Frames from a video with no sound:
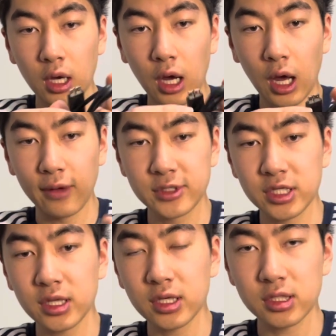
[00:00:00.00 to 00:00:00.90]
I've
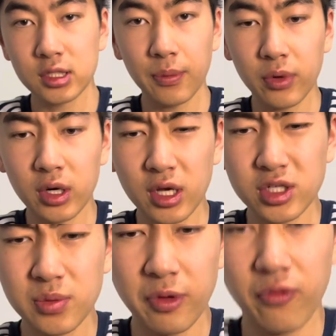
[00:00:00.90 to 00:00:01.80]
seen this type of
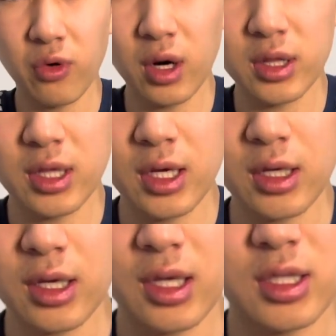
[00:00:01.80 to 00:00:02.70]
connection before. I think